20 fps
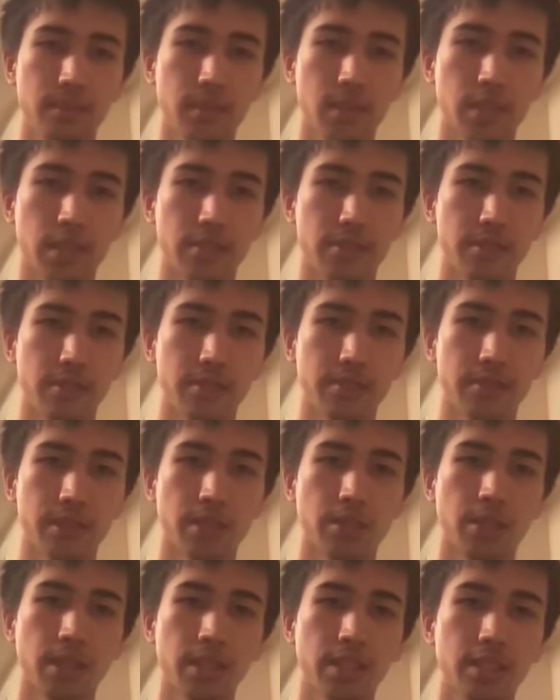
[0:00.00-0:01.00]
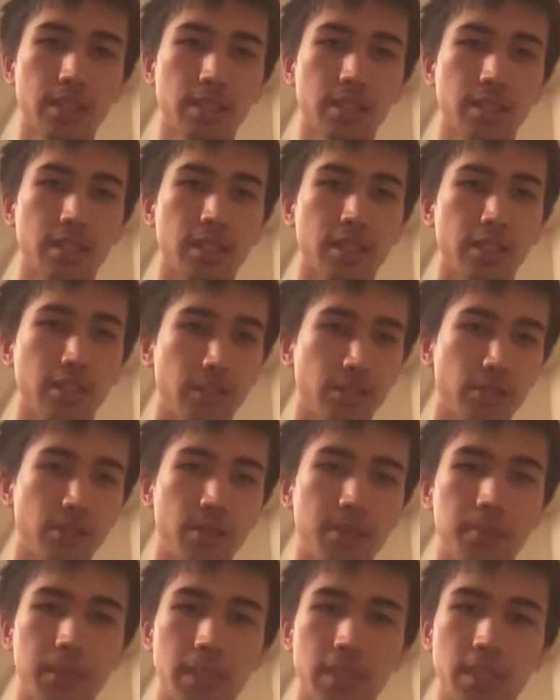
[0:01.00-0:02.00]
it requires an
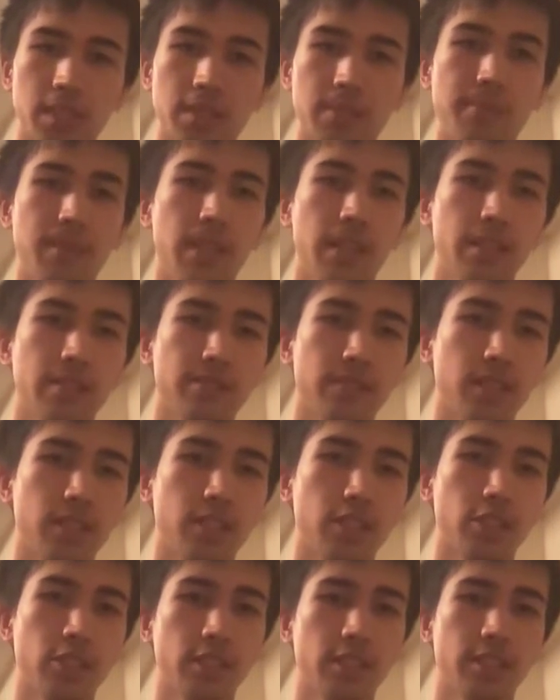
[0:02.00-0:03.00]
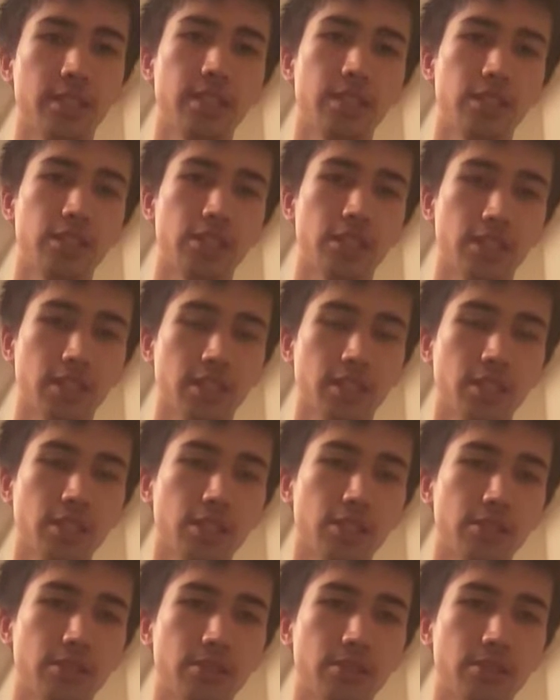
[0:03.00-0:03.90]
enormous amount of energy just to